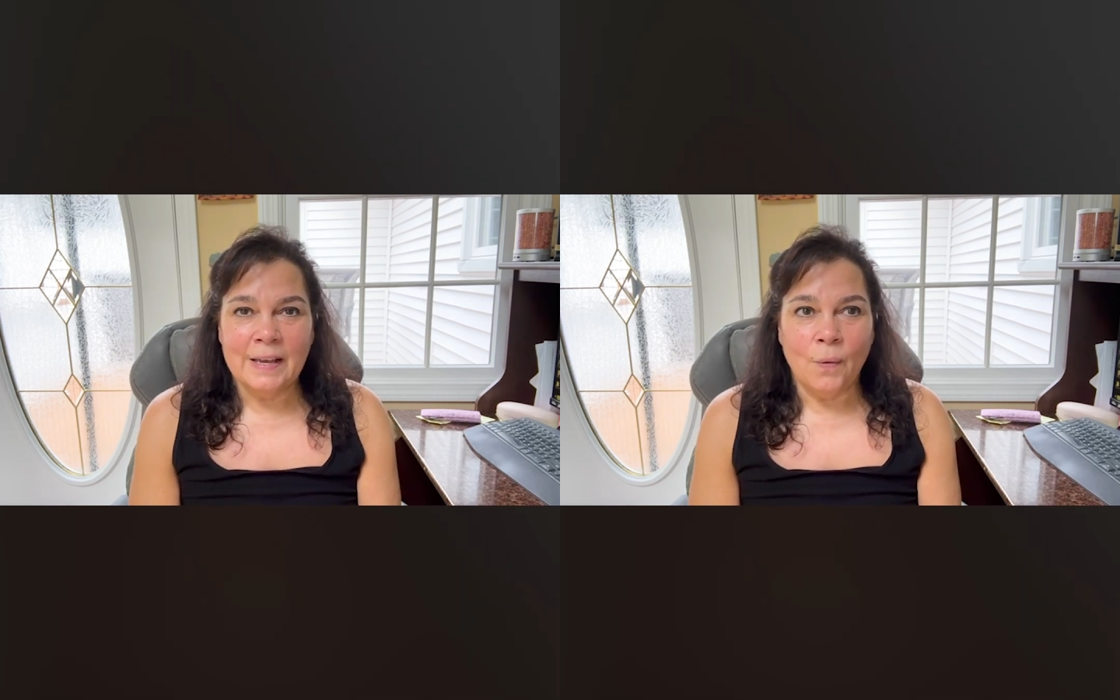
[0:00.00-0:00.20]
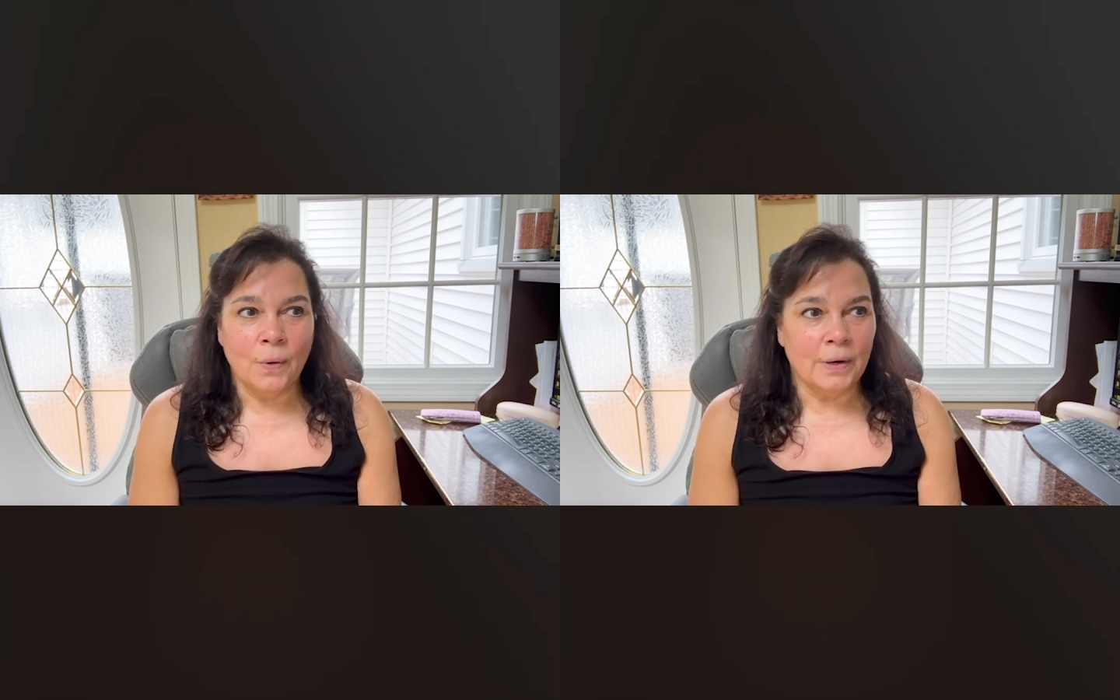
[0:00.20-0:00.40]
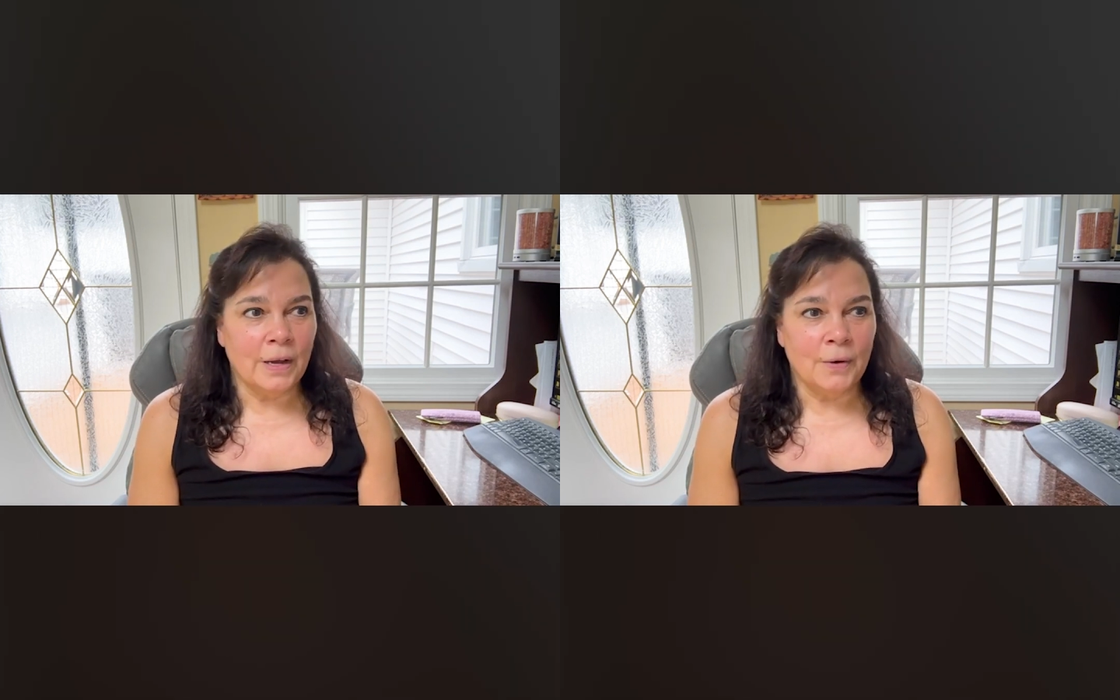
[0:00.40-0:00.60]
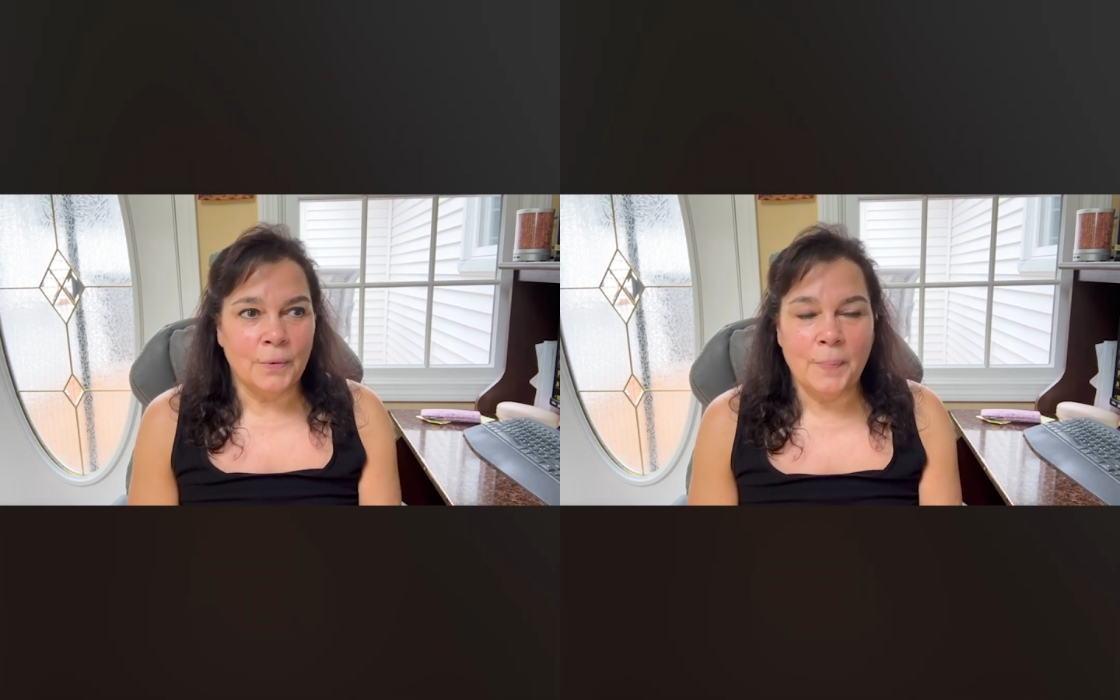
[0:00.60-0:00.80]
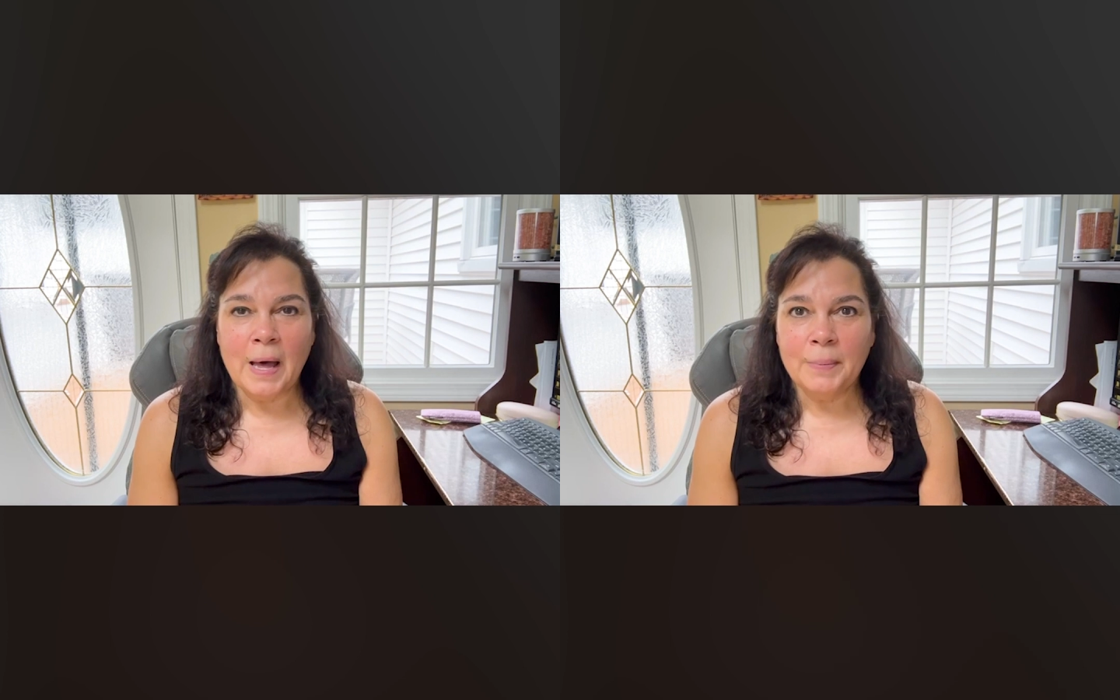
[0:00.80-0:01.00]
or a
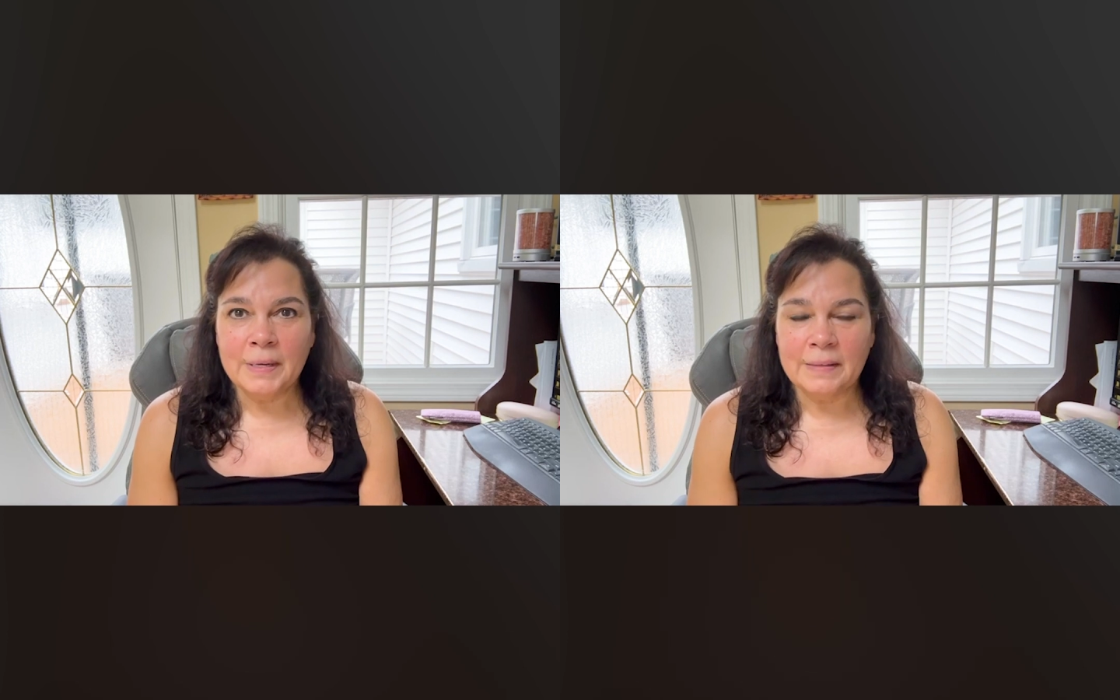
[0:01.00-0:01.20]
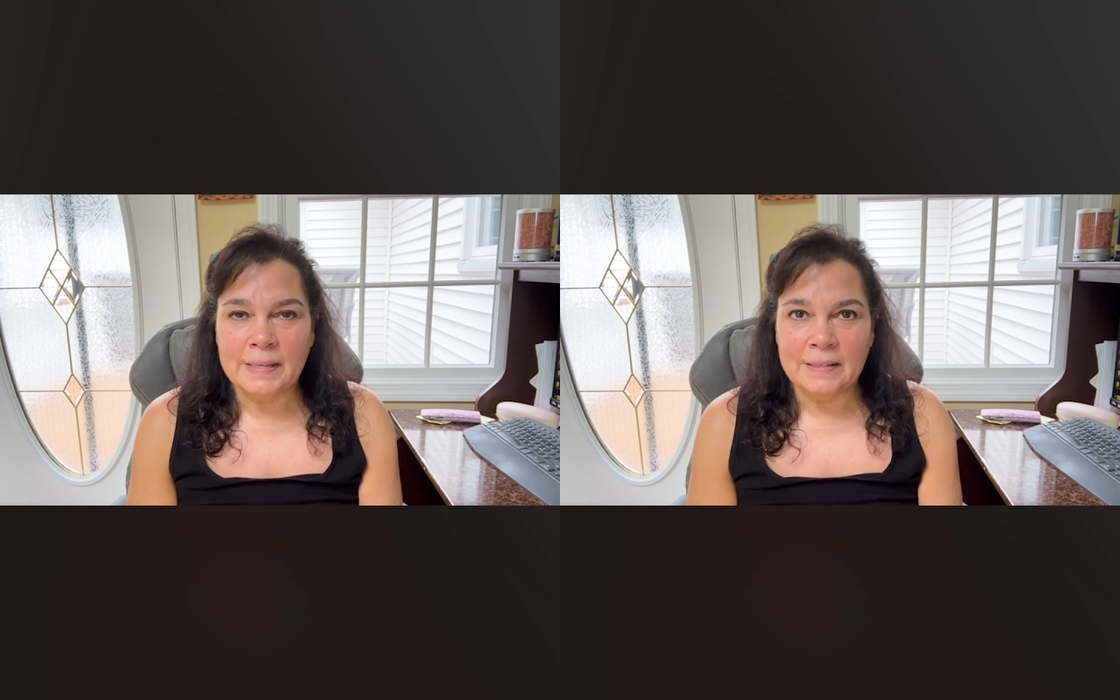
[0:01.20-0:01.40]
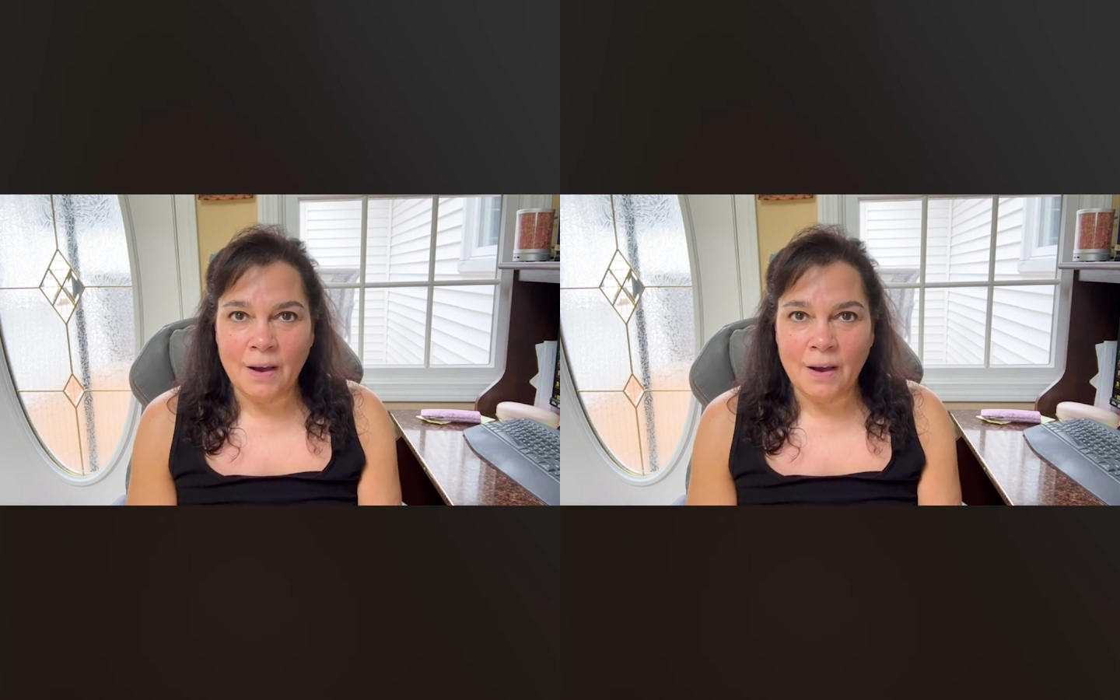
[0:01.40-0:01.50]
Republican that